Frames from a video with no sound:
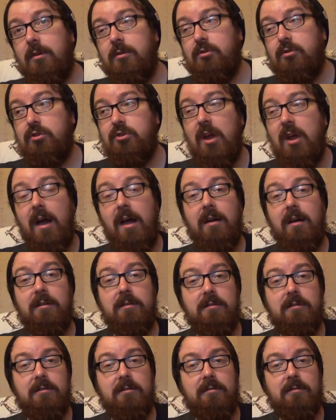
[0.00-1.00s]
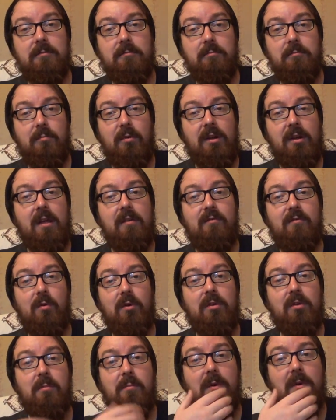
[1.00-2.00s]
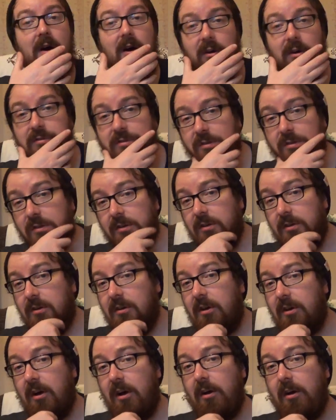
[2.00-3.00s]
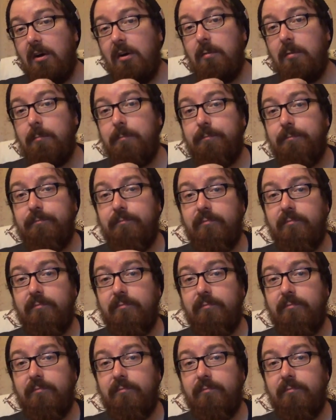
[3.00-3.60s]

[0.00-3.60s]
share, bring everyone on board. Um,